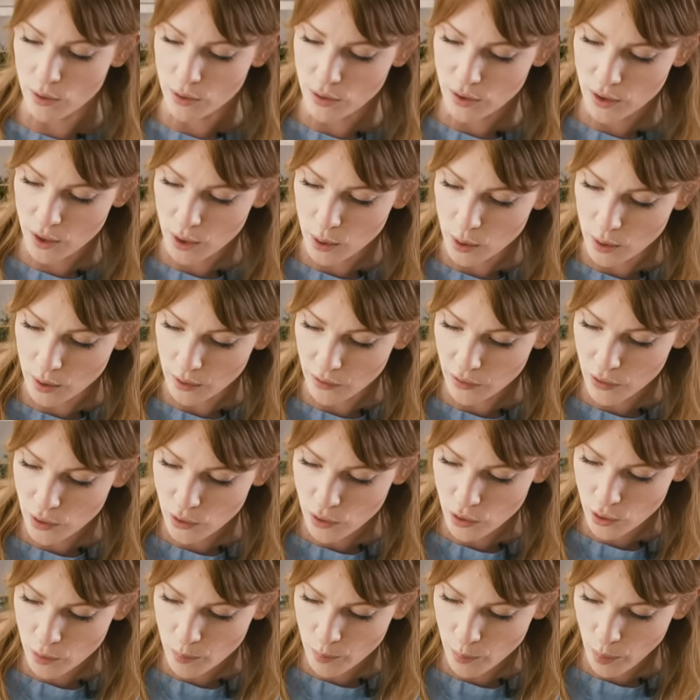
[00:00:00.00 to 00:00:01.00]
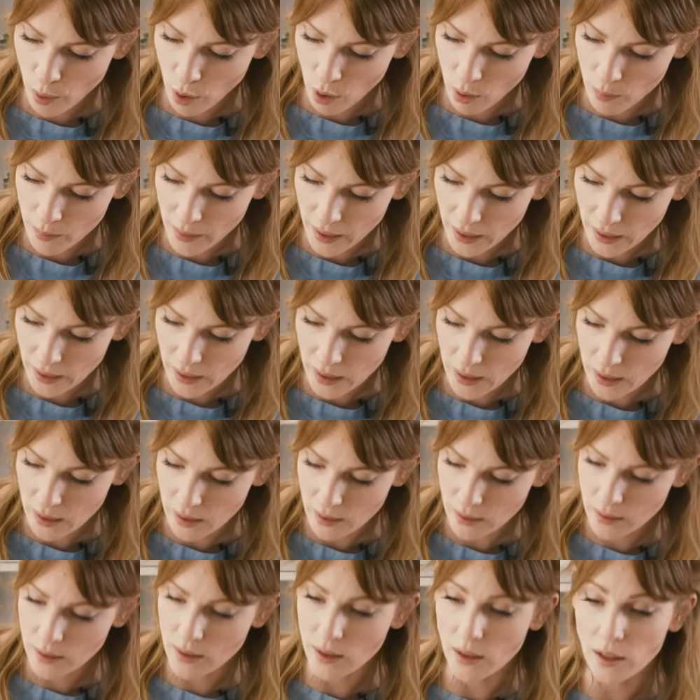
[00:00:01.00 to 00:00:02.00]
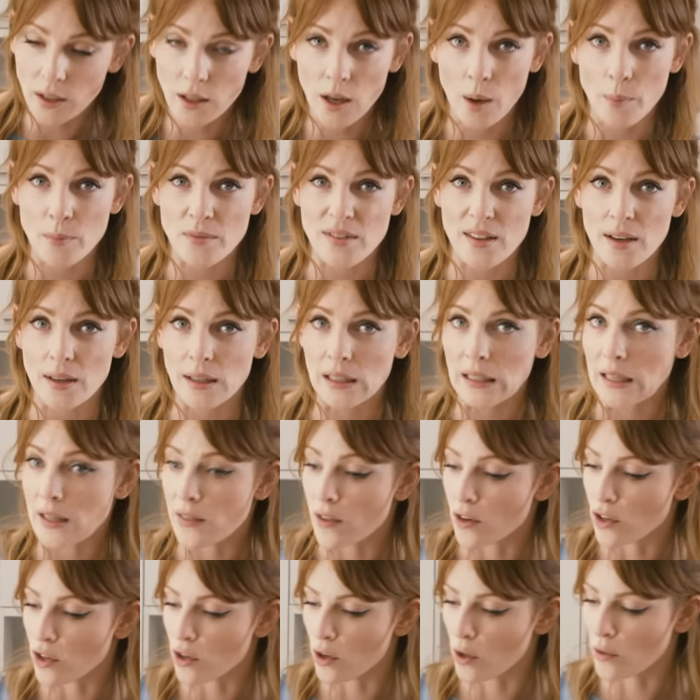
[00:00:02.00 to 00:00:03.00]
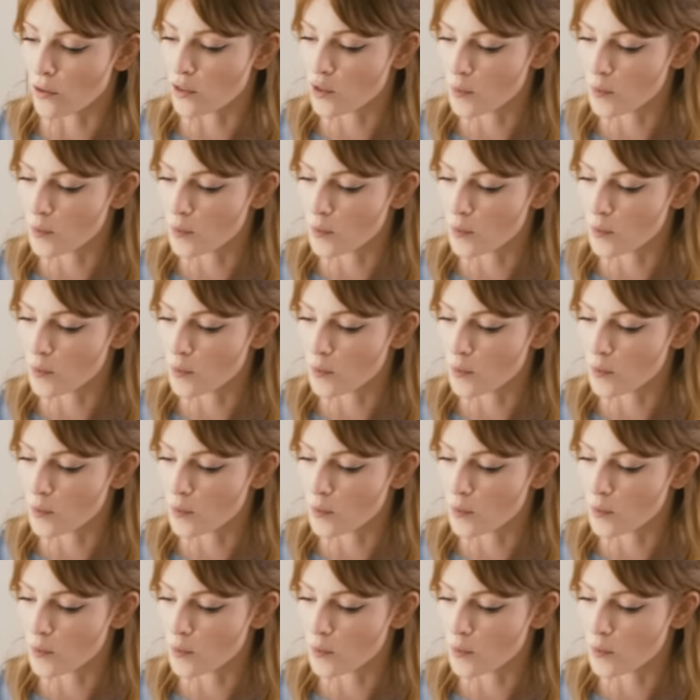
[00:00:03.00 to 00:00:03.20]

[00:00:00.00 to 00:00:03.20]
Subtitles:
or a skewer, if you just pop that in and it comes out clean, then you know the